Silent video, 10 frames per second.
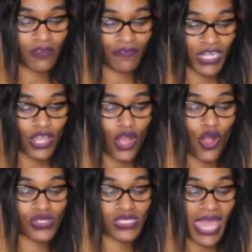
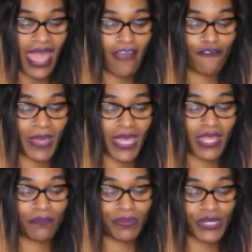videos have
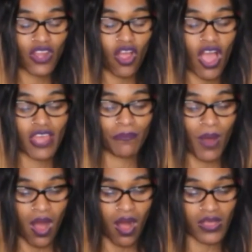been put on
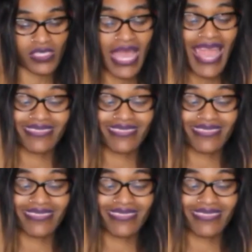pause.